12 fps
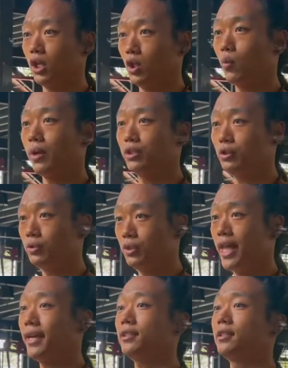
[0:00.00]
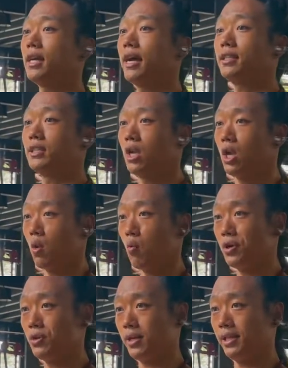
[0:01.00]
you wanna choose the exercise
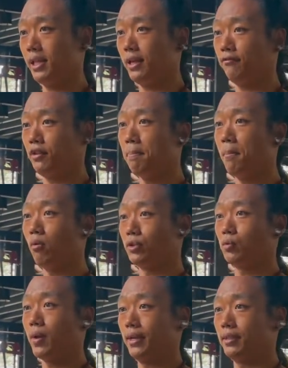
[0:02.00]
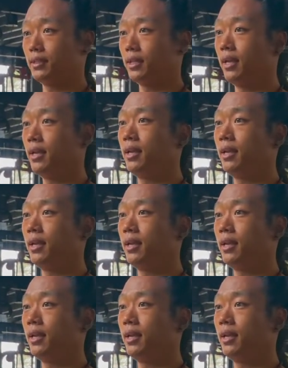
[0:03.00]
where you can lift the most weights.